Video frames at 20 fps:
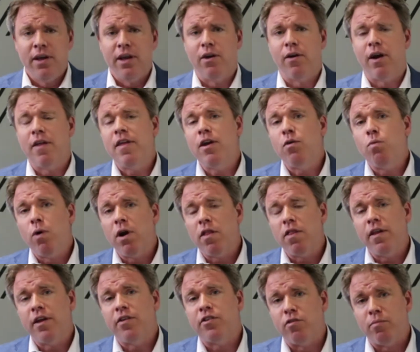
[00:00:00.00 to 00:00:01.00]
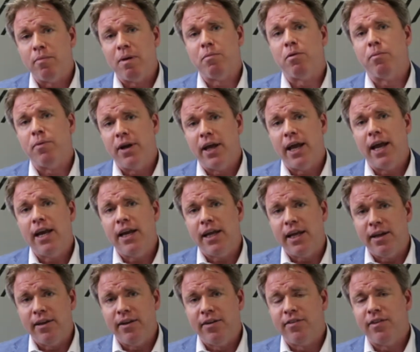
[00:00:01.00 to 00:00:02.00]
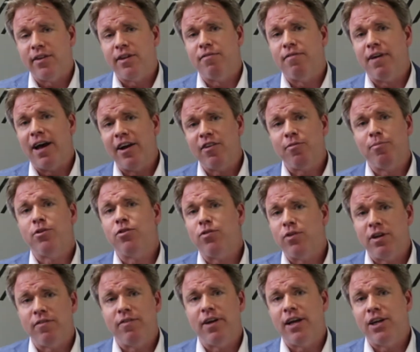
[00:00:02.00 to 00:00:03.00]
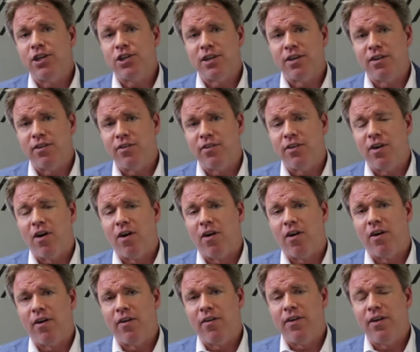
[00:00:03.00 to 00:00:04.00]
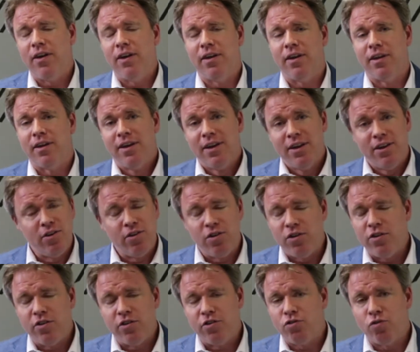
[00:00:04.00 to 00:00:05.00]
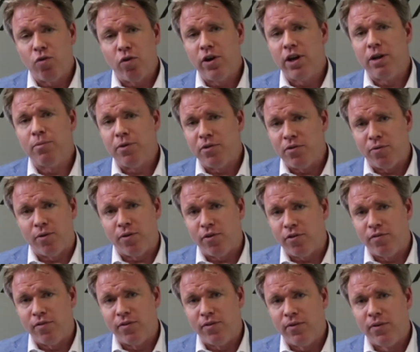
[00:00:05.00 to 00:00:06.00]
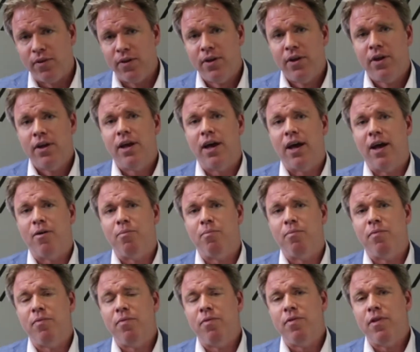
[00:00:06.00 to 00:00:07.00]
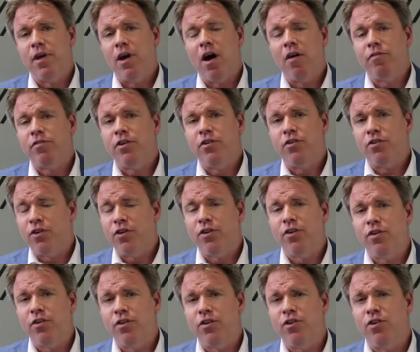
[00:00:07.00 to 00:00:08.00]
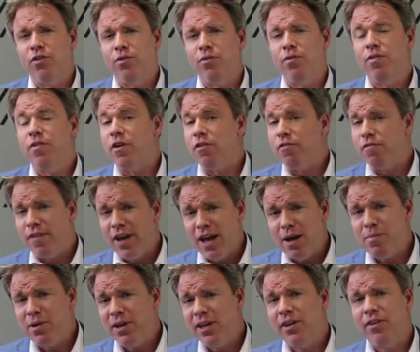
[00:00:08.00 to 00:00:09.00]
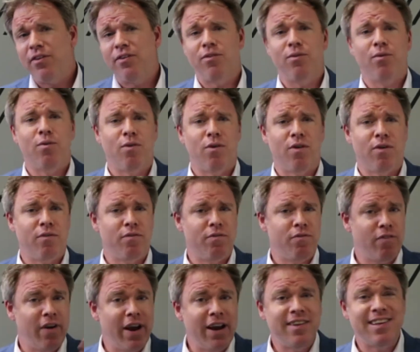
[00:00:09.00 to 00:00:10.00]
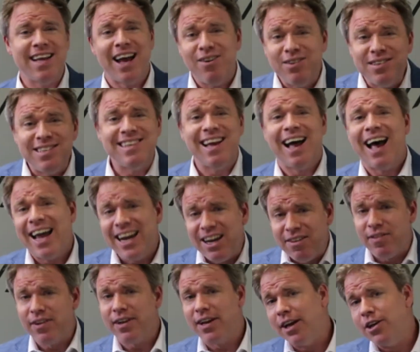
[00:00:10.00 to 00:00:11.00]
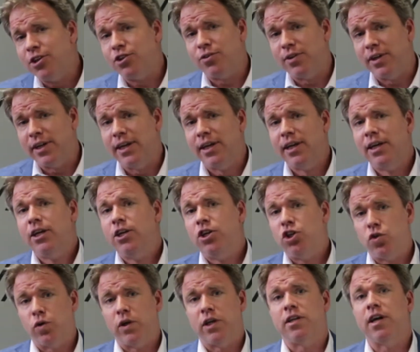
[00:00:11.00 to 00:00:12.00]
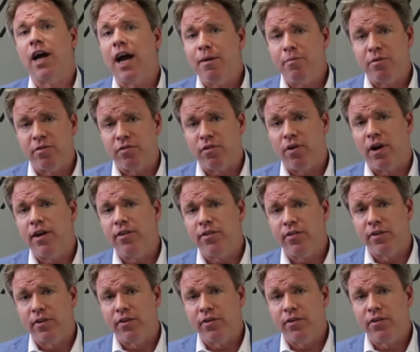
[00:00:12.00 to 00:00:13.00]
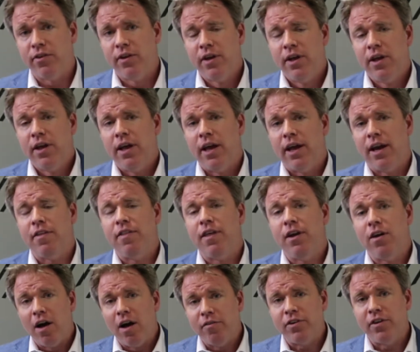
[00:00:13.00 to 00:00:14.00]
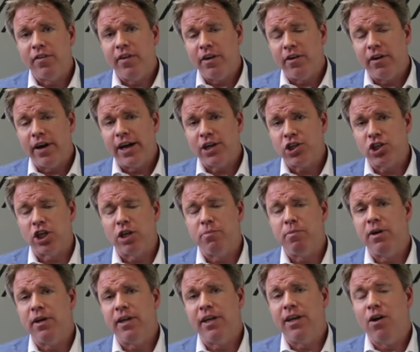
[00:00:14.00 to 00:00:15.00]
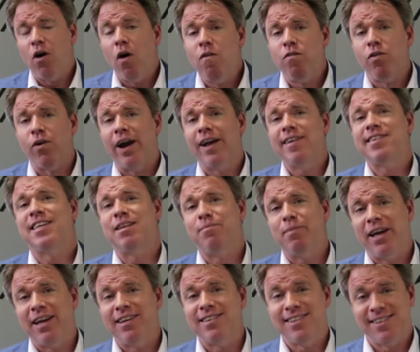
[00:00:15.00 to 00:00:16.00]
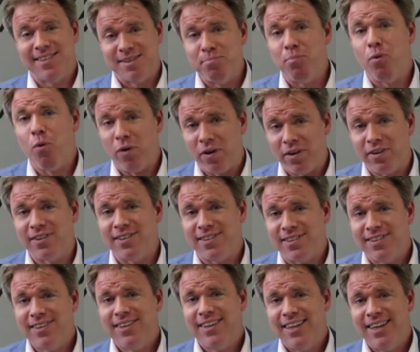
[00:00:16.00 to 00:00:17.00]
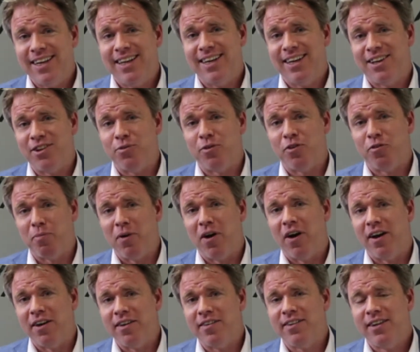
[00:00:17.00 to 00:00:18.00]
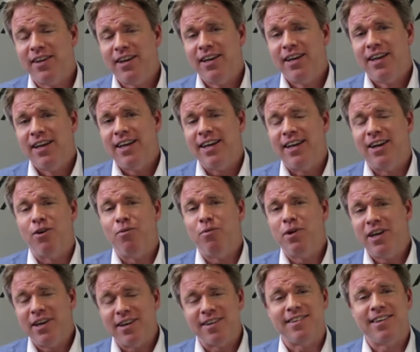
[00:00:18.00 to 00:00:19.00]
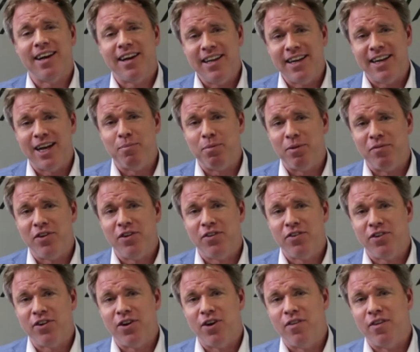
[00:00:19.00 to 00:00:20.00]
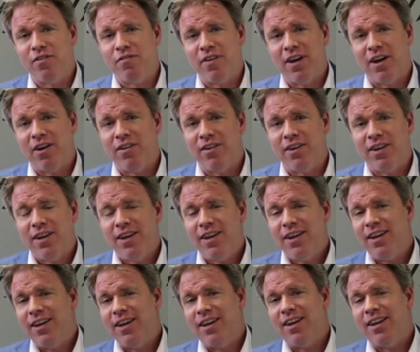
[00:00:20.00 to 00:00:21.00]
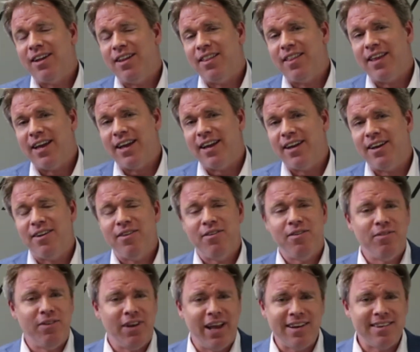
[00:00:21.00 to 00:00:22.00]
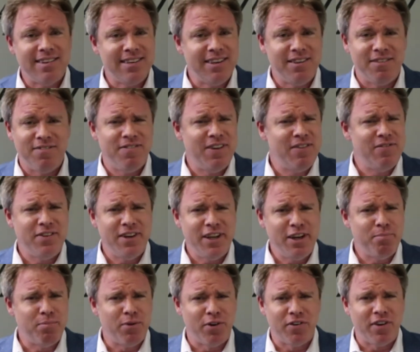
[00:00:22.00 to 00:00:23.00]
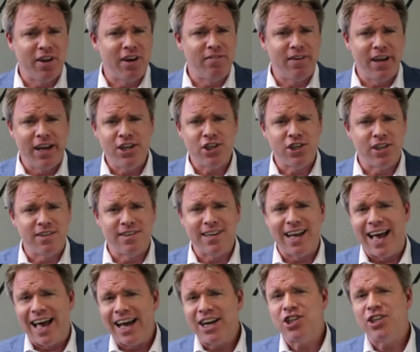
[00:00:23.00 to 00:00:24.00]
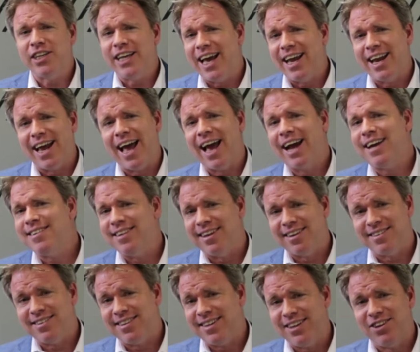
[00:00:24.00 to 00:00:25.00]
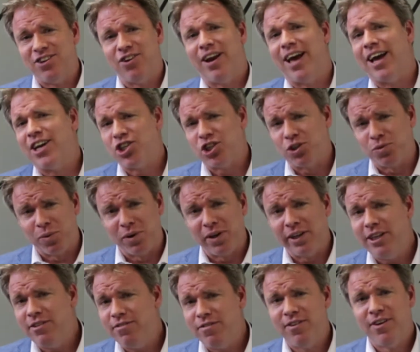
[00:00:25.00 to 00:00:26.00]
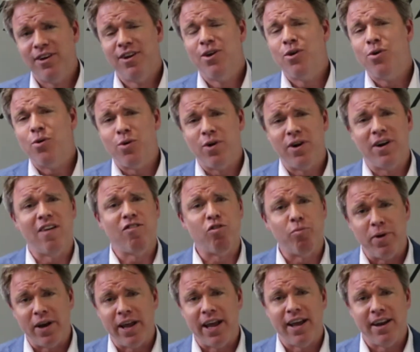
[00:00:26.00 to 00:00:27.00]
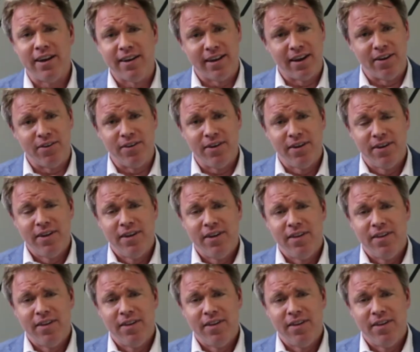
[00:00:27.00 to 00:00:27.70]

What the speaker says: And I think one of the things to remember about Haiti is that the vast majority of Haitians are extraordinarily resourceful. They often turn to their families or friends outside of the country during times of crisis. And I often the international community overestimates its importance in its response. We did a study a couple of years ago that found that less than 15% of Haitians actually had access to international relief or a government handout.